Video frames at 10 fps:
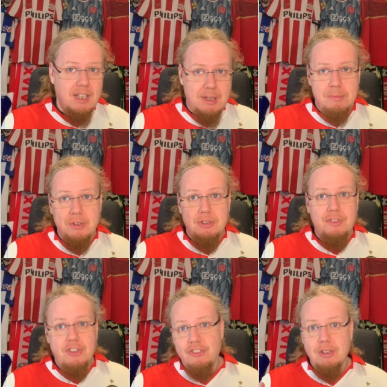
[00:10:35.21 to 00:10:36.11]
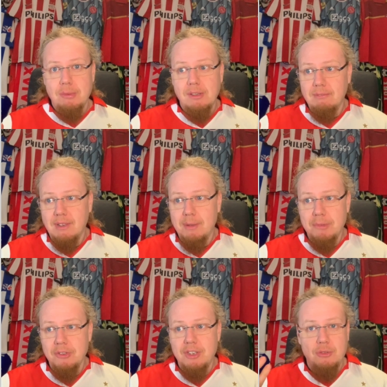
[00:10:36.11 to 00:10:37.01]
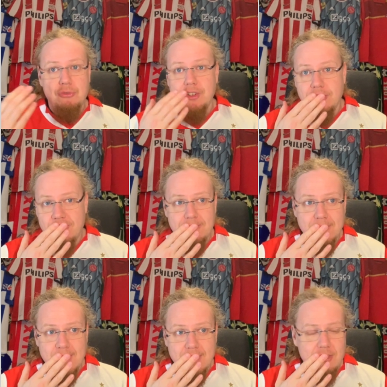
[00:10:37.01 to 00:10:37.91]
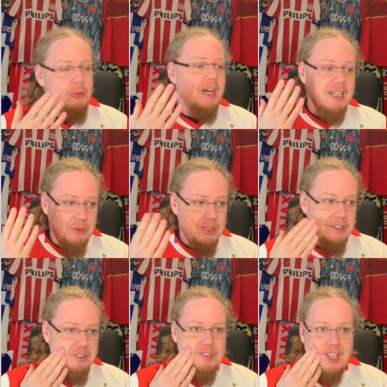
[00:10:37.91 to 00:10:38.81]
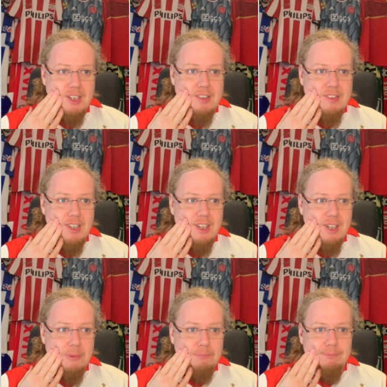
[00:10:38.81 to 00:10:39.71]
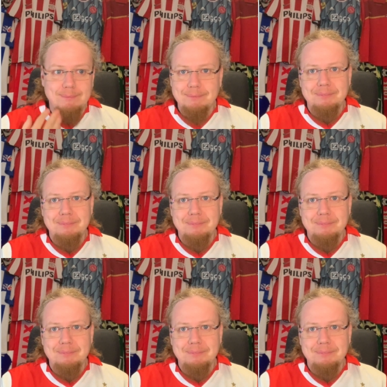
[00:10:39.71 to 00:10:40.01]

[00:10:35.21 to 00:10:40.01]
I'm not a fashionable. I'm not into fashion, so I don't understand it. Um,